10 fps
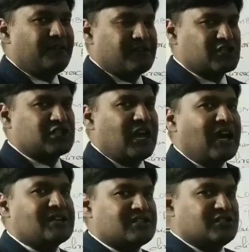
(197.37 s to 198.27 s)
of the
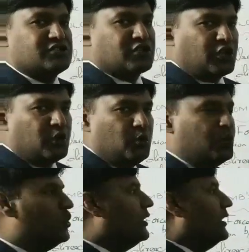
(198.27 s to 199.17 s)
charge is
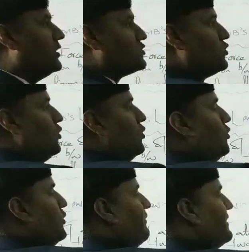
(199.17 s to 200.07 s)
Q. So
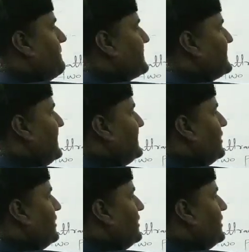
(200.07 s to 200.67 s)
we will represent